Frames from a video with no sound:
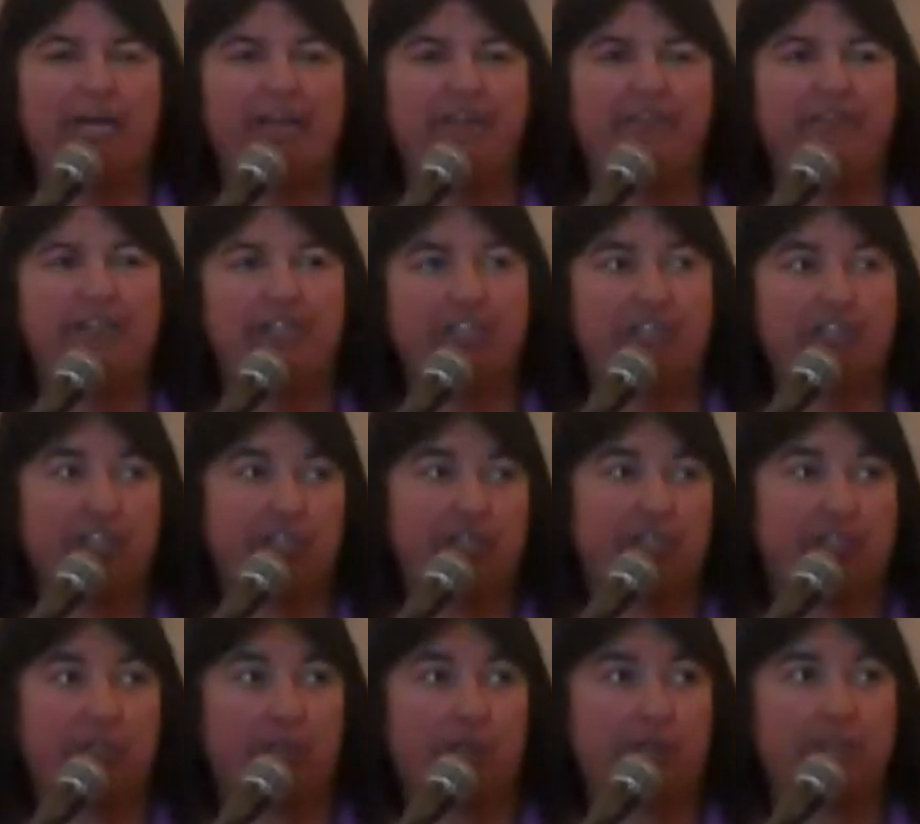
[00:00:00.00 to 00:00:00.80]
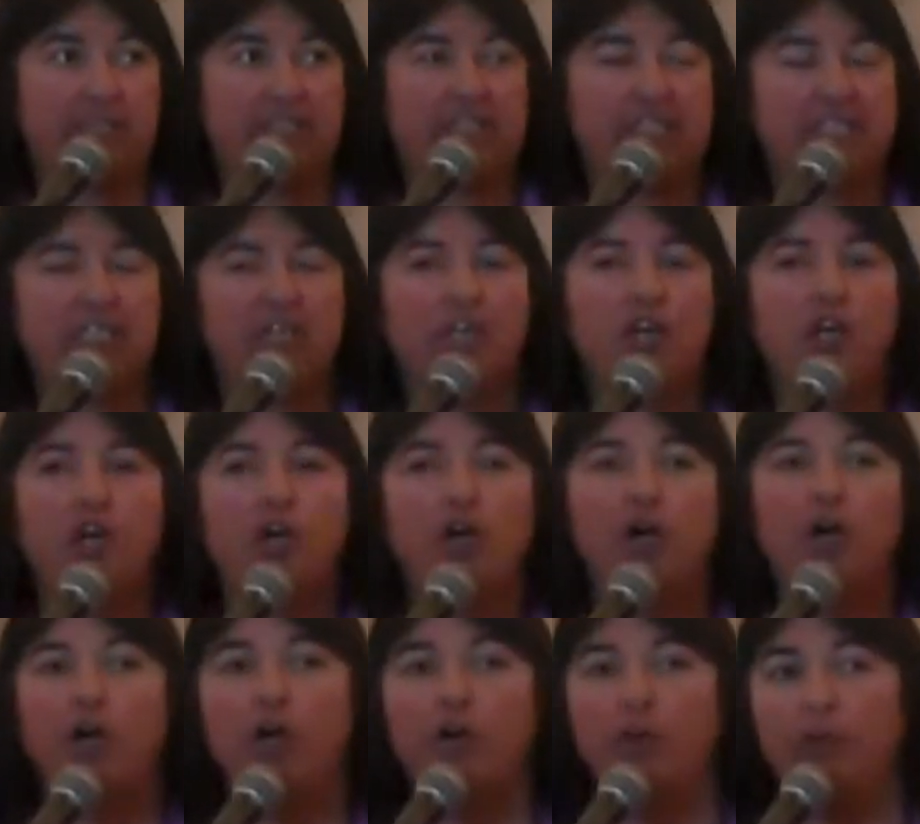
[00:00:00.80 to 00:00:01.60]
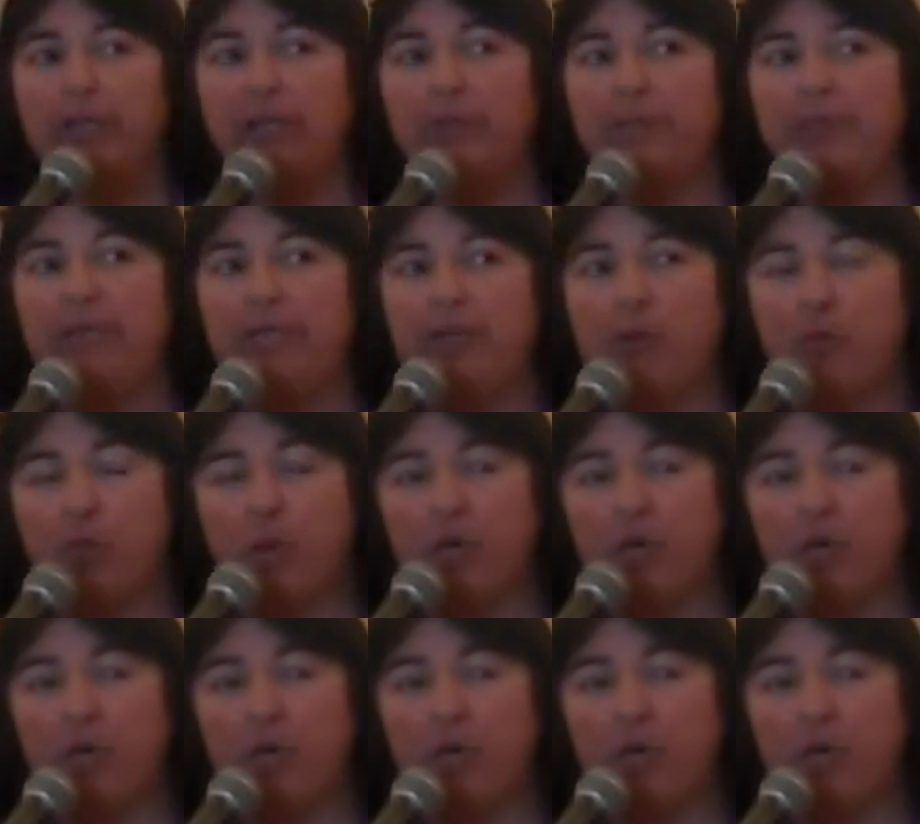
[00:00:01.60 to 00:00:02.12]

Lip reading: private insurance, or would it be